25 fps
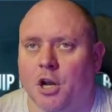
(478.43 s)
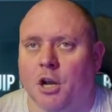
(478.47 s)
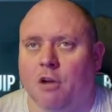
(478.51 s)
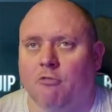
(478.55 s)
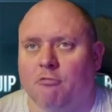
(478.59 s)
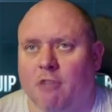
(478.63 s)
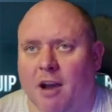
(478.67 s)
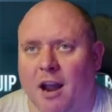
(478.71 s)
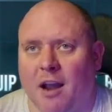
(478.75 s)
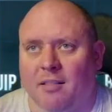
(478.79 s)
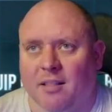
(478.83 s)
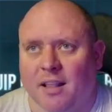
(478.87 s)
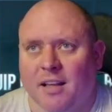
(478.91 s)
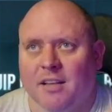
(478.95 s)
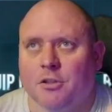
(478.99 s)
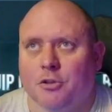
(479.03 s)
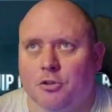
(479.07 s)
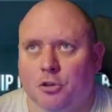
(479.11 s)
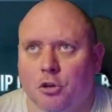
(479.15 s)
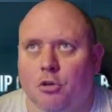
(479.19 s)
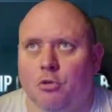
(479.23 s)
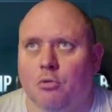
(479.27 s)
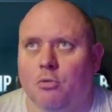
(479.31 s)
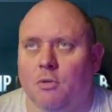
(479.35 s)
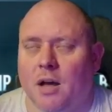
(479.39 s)
Right, let's
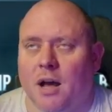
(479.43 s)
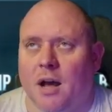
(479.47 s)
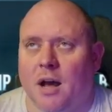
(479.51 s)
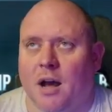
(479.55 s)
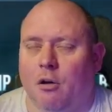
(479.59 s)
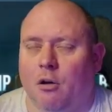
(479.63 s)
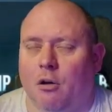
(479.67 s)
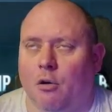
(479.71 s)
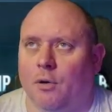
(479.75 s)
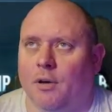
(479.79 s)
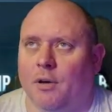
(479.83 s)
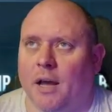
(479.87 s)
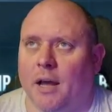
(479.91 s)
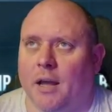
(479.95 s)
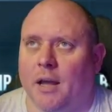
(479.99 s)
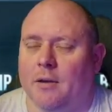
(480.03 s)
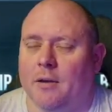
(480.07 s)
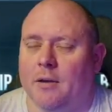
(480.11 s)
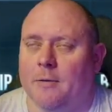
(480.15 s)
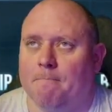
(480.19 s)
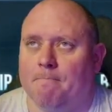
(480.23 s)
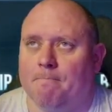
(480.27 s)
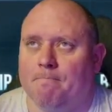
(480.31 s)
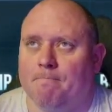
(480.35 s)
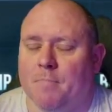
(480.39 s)
do that. Okay.
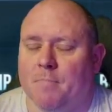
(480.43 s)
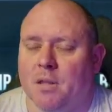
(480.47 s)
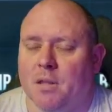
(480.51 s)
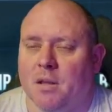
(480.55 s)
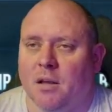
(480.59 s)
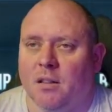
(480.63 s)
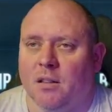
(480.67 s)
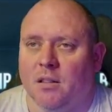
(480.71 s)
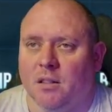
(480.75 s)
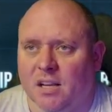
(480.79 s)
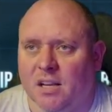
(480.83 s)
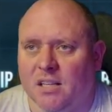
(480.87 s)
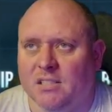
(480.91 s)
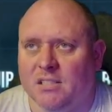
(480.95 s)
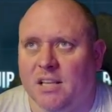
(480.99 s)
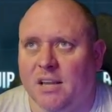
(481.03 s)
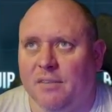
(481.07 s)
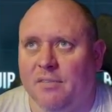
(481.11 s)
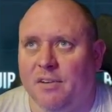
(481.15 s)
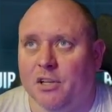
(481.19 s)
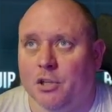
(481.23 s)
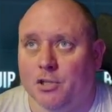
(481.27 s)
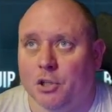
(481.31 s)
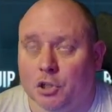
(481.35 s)
Let's give it 2